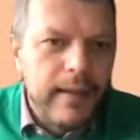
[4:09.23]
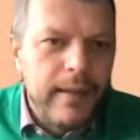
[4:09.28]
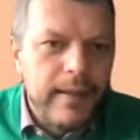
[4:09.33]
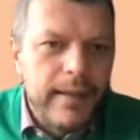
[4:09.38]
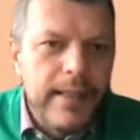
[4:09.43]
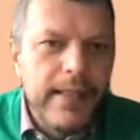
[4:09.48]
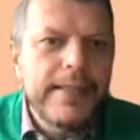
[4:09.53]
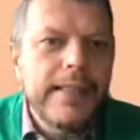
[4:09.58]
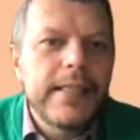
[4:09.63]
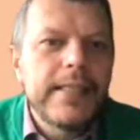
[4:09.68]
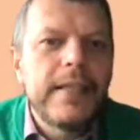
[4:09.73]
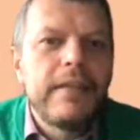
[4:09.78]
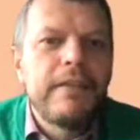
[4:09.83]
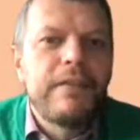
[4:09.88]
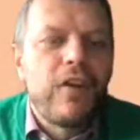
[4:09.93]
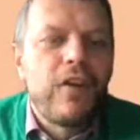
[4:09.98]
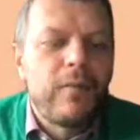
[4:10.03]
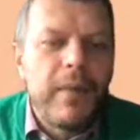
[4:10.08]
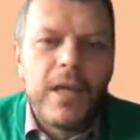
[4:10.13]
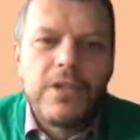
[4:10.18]
This is
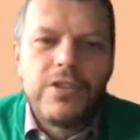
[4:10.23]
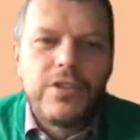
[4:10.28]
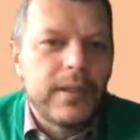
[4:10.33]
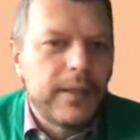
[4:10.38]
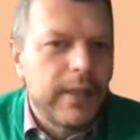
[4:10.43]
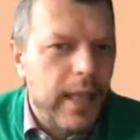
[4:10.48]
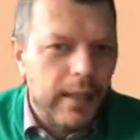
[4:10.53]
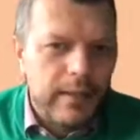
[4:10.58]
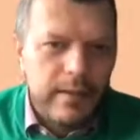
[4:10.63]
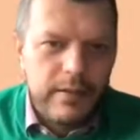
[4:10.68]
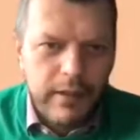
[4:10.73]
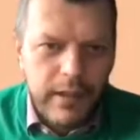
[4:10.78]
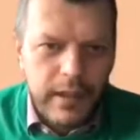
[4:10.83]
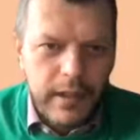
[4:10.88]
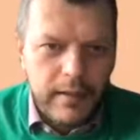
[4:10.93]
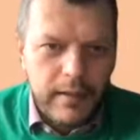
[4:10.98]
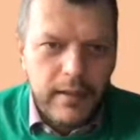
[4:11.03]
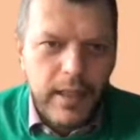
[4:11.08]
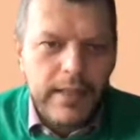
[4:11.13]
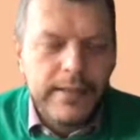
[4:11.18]
information gathering.
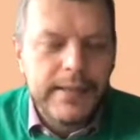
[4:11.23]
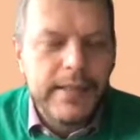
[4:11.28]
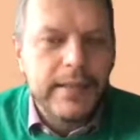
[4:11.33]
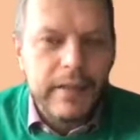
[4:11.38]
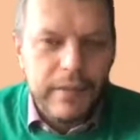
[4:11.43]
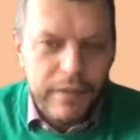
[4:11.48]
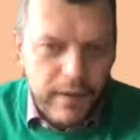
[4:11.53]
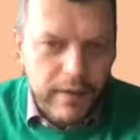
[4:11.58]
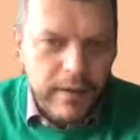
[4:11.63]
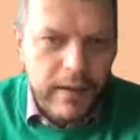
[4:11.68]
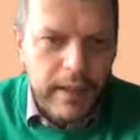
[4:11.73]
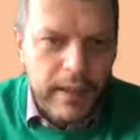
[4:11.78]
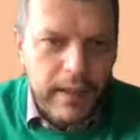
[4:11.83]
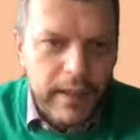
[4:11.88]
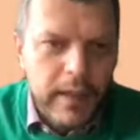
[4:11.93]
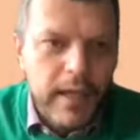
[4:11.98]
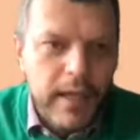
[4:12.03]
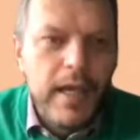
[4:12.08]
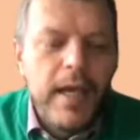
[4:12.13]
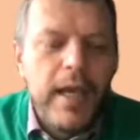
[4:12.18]
It's a different
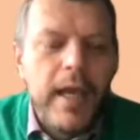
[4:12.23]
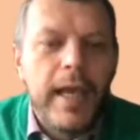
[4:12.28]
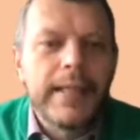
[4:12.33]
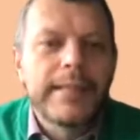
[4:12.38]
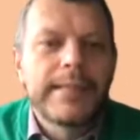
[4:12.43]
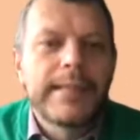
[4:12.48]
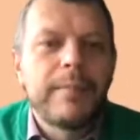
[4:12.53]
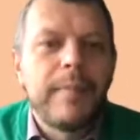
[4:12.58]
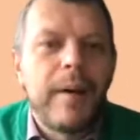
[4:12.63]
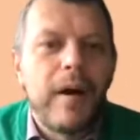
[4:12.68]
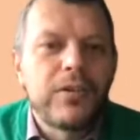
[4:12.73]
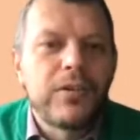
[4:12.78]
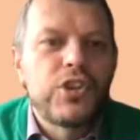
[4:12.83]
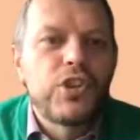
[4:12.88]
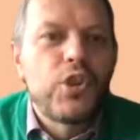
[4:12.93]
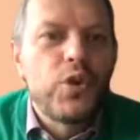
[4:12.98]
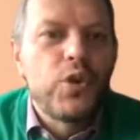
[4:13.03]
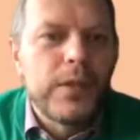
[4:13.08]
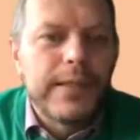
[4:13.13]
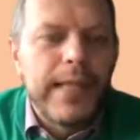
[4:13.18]
thing. It's about
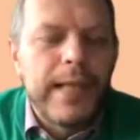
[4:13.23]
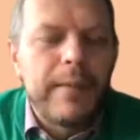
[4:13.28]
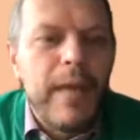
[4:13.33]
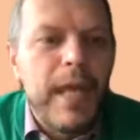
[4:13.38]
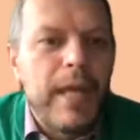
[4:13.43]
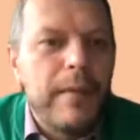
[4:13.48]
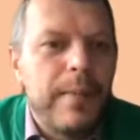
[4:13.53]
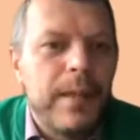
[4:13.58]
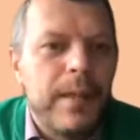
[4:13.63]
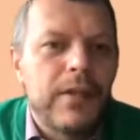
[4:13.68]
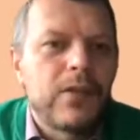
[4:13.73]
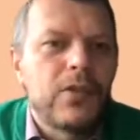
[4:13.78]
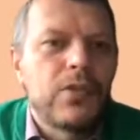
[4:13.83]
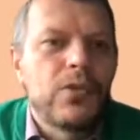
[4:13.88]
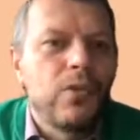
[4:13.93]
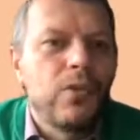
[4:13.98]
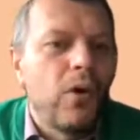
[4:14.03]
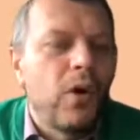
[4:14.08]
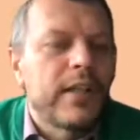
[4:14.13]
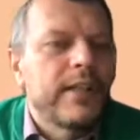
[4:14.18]
choosing maybe 2
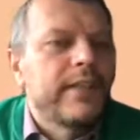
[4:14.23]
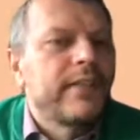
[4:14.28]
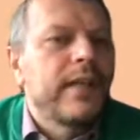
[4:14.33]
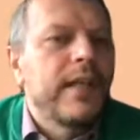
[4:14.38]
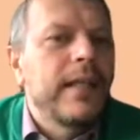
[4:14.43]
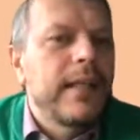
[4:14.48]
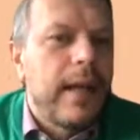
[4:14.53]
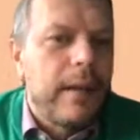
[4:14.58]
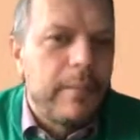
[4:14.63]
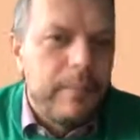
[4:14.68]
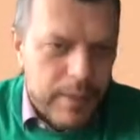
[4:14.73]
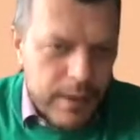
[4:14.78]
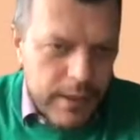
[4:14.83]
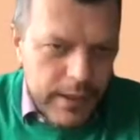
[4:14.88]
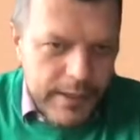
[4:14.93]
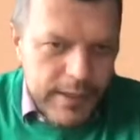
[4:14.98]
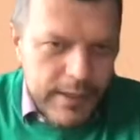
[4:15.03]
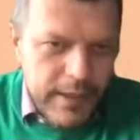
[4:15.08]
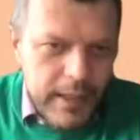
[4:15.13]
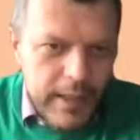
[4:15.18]
or 3
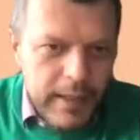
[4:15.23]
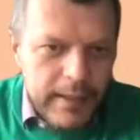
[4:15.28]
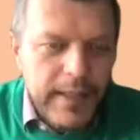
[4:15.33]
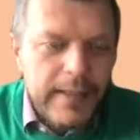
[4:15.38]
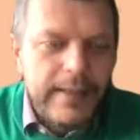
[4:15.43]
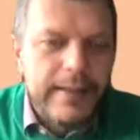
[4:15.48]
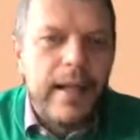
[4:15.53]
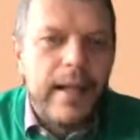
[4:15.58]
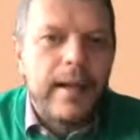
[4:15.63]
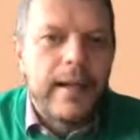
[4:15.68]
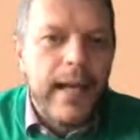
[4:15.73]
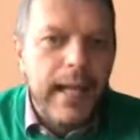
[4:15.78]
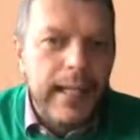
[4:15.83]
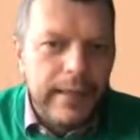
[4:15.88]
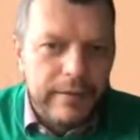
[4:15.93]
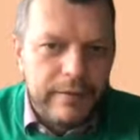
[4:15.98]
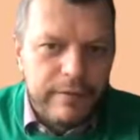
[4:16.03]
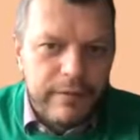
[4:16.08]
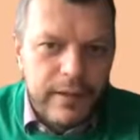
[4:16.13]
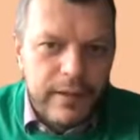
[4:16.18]
numbers that are
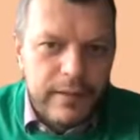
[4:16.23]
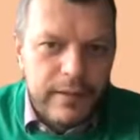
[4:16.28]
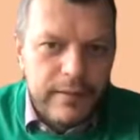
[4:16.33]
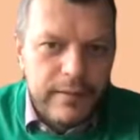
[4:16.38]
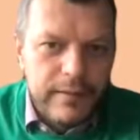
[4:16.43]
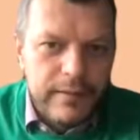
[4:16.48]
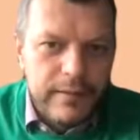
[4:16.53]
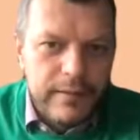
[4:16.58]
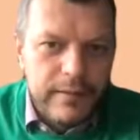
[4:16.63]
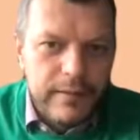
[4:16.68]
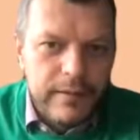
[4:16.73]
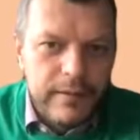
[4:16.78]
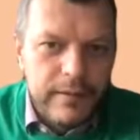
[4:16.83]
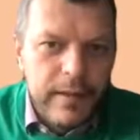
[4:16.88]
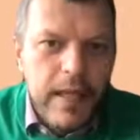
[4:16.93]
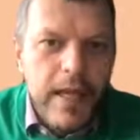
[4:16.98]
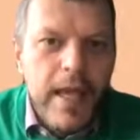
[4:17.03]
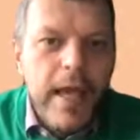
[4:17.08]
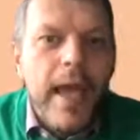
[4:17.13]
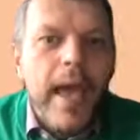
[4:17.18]
relevant
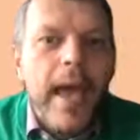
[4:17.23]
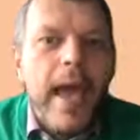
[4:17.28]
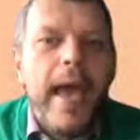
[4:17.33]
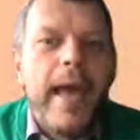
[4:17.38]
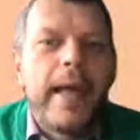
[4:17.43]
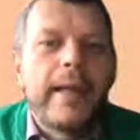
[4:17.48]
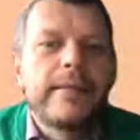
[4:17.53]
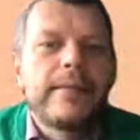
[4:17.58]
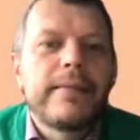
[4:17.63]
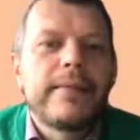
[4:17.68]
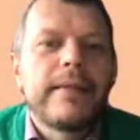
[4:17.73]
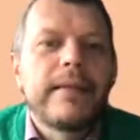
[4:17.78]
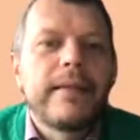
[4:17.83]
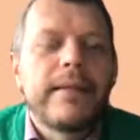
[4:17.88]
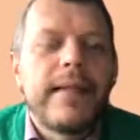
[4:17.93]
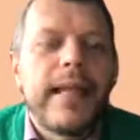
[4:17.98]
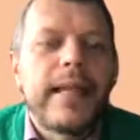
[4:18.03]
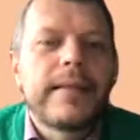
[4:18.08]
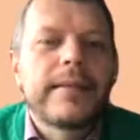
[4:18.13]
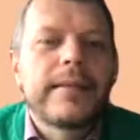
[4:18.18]
and
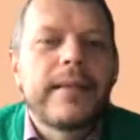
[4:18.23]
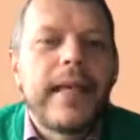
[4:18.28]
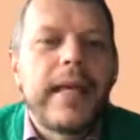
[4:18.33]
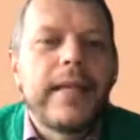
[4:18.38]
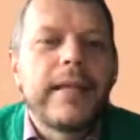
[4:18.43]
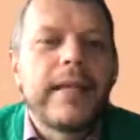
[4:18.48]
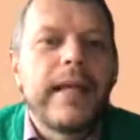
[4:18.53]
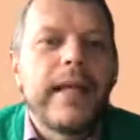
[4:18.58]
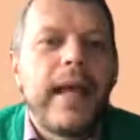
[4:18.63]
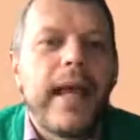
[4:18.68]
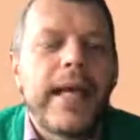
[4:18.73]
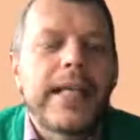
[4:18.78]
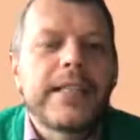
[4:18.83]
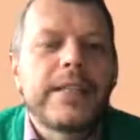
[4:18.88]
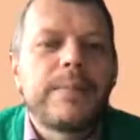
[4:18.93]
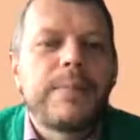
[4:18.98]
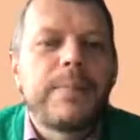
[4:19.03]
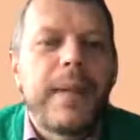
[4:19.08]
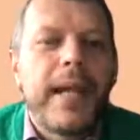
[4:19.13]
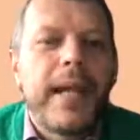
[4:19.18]
that can
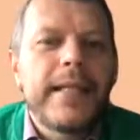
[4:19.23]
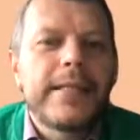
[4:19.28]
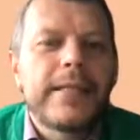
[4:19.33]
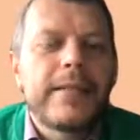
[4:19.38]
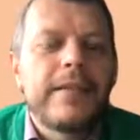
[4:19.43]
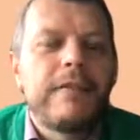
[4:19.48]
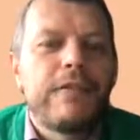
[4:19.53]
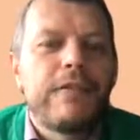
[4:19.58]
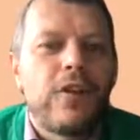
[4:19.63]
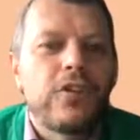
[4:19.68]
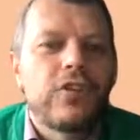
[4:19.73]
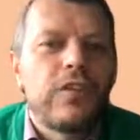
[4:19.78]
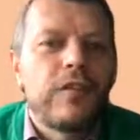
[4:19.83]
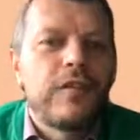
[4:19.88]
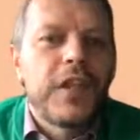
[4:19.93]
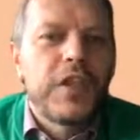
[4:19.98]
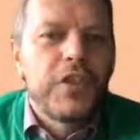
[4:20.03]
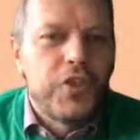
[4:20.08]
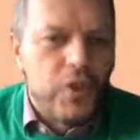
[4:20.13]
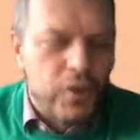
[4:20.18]
express in front of
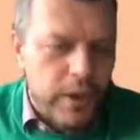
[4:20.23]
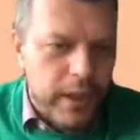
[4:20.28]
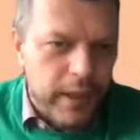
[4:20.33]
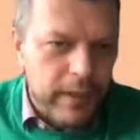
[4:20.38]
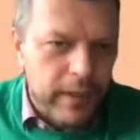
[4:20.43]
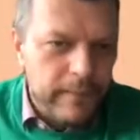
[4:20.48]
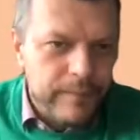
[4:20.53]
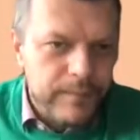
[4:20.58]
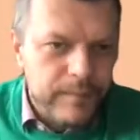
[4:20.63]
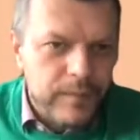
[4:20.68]
the jury.